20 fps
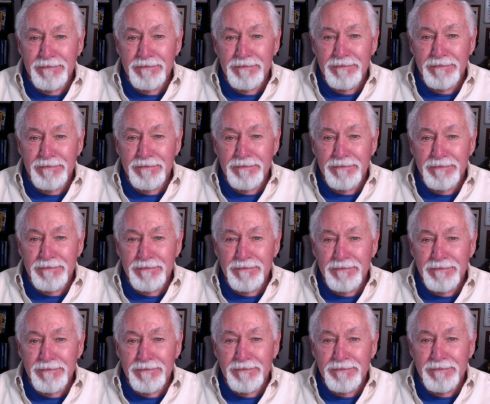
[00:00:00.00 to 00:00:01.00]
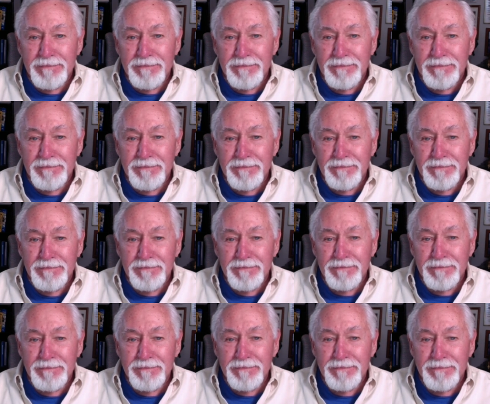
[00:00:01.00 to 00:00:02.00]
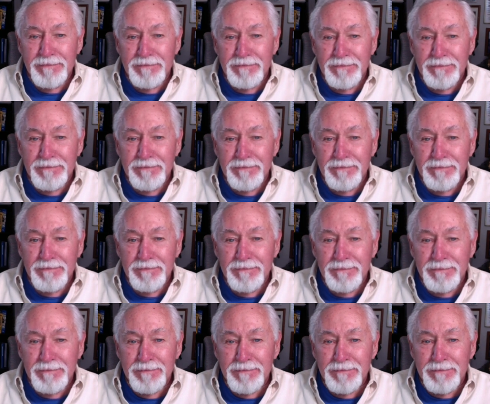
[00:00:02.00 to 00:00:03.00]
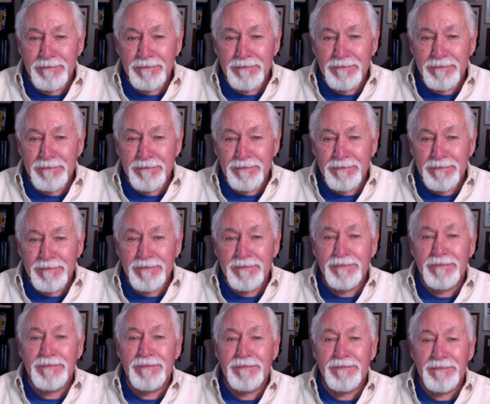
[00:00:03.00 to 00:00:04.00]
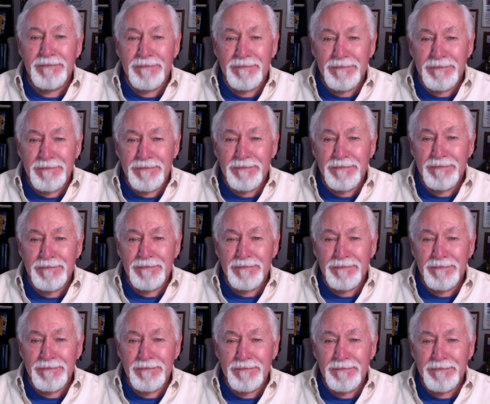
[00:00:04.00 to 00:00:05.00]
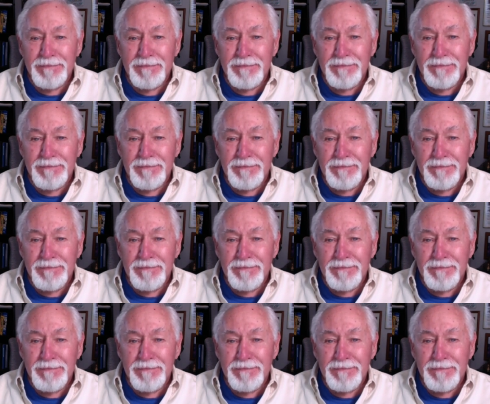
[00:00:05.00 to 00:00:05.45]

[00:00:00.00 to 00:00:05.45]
This person isn't speaking.